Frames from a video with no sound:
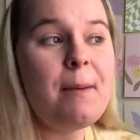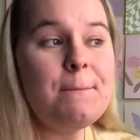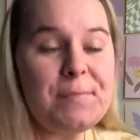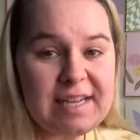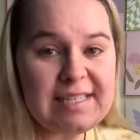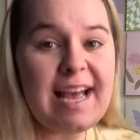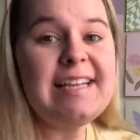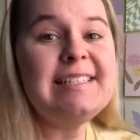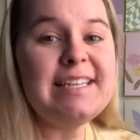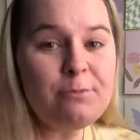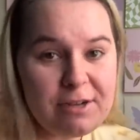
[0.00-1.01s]
But I
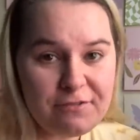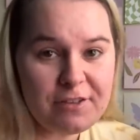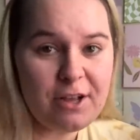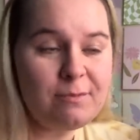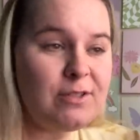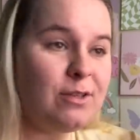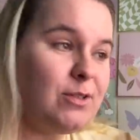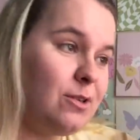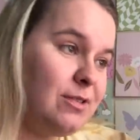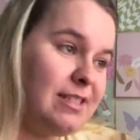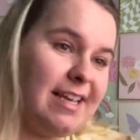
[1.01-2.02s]
did want to film, so
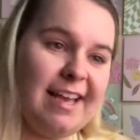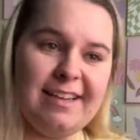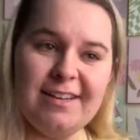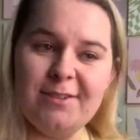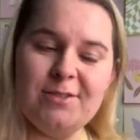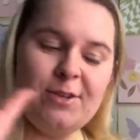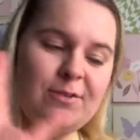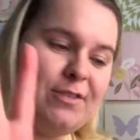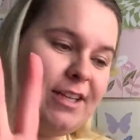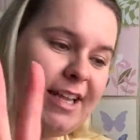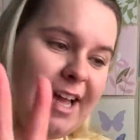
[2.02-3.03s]
don't say, you know, don't
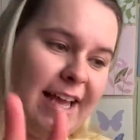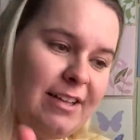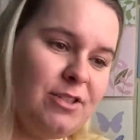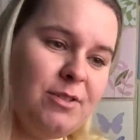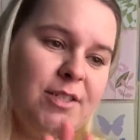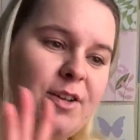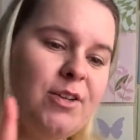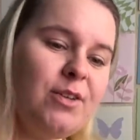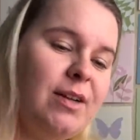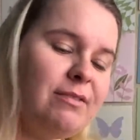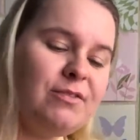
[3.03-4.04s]
feel like, JulieJo, you
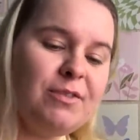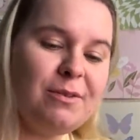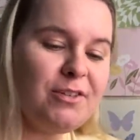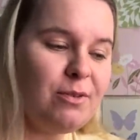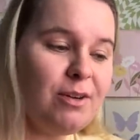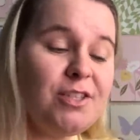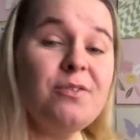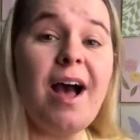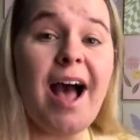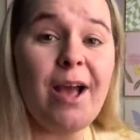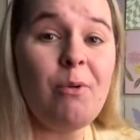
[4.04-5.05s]
don't have to film if you don't want to.
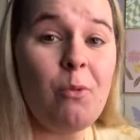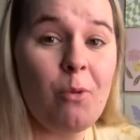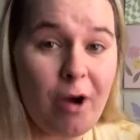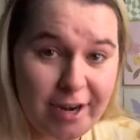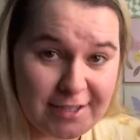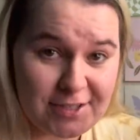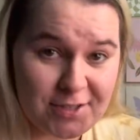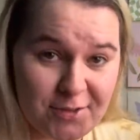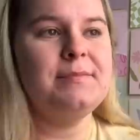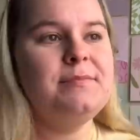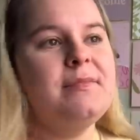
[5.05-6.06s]
I wanted
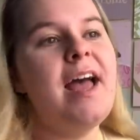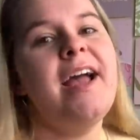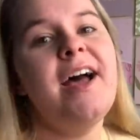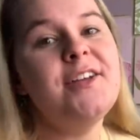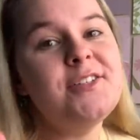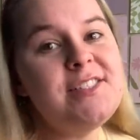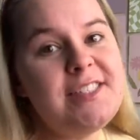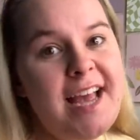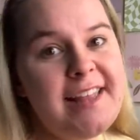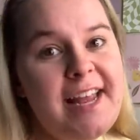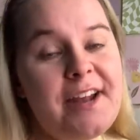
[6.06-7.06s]
to. I
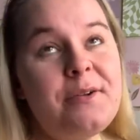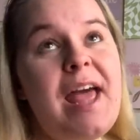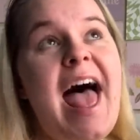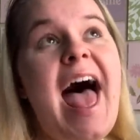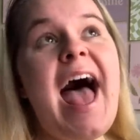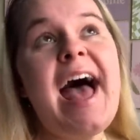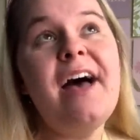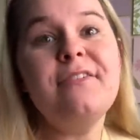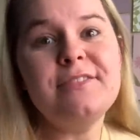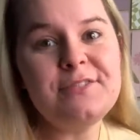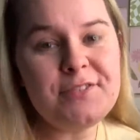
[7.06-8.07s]
understand that I don't
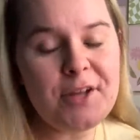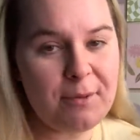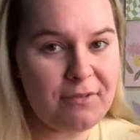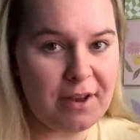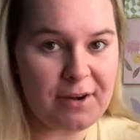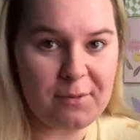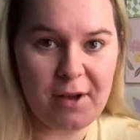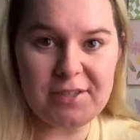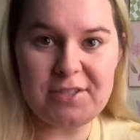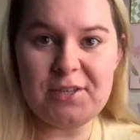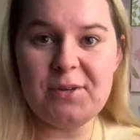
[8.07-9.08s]
have to film if I don't
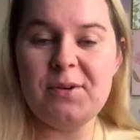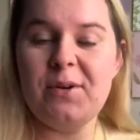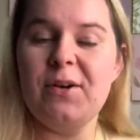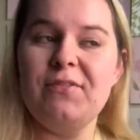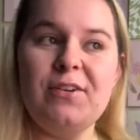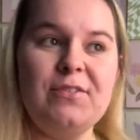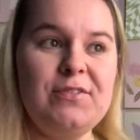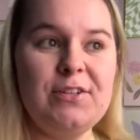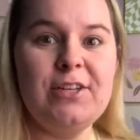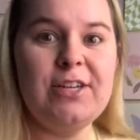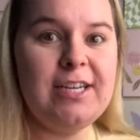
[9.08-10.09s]
want to or if I don't
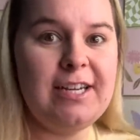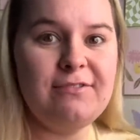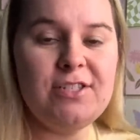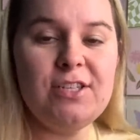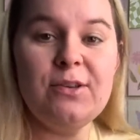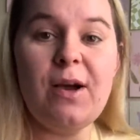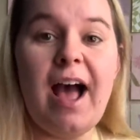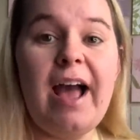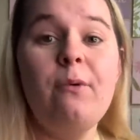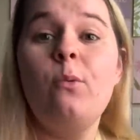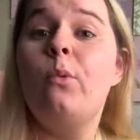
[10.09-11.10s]
feel good enough to.
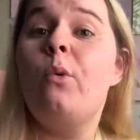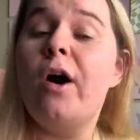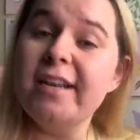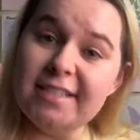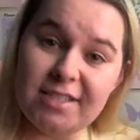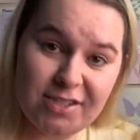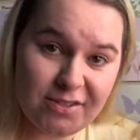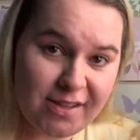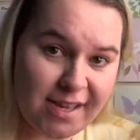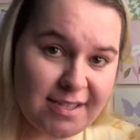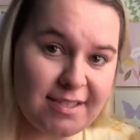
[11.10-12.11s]
I wanted to do
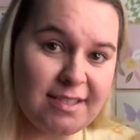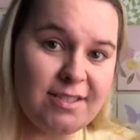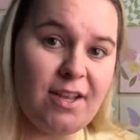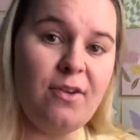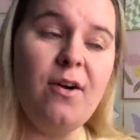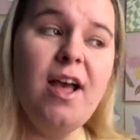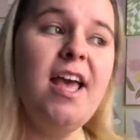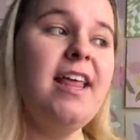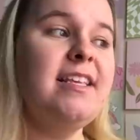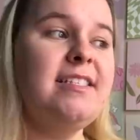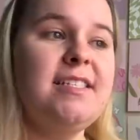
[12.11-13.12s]
this, so
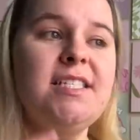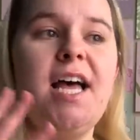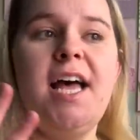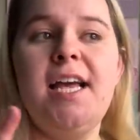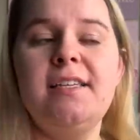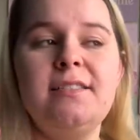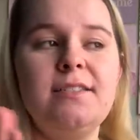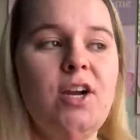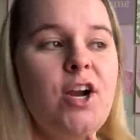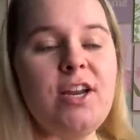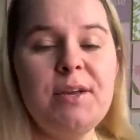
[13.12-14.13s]
this is not
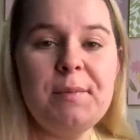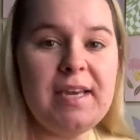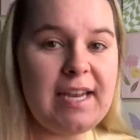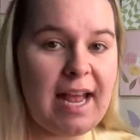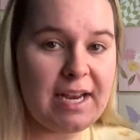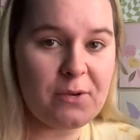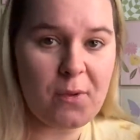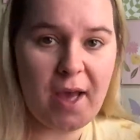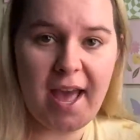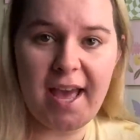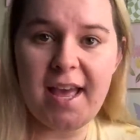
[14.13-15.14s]
hurting me in any
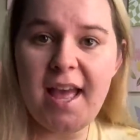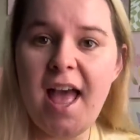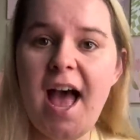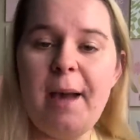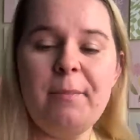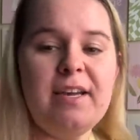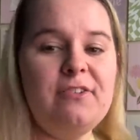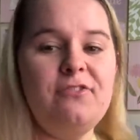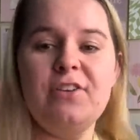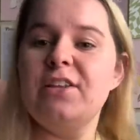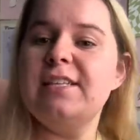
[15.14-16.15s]
way. I'm gonna
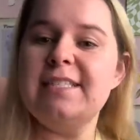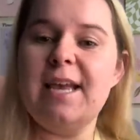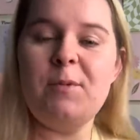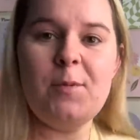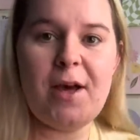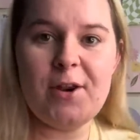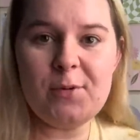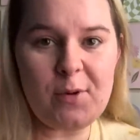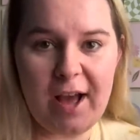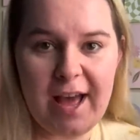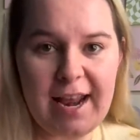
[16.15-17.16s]
feel the same no matter
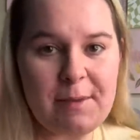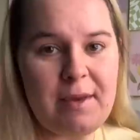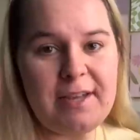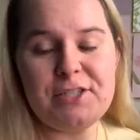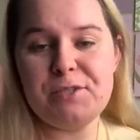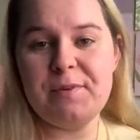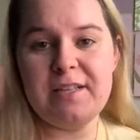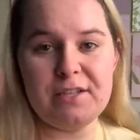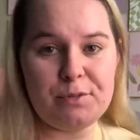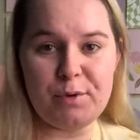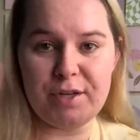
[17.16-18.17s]
what. I might just be a
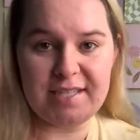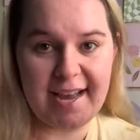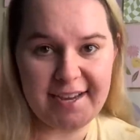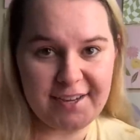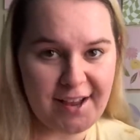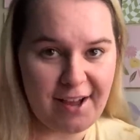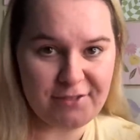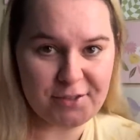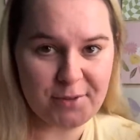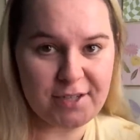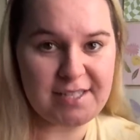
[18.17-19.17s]
little more tired
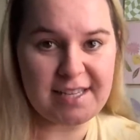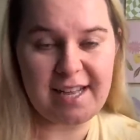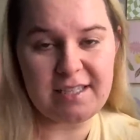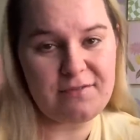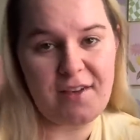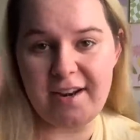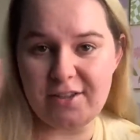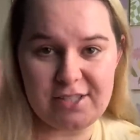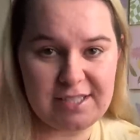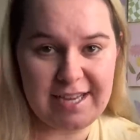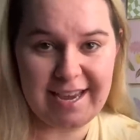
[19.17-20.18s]
afterwards, and that's fine. I'll
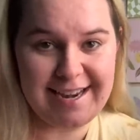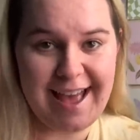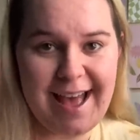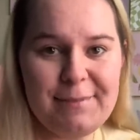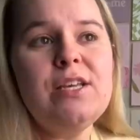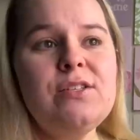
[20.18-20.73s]
just take a nap.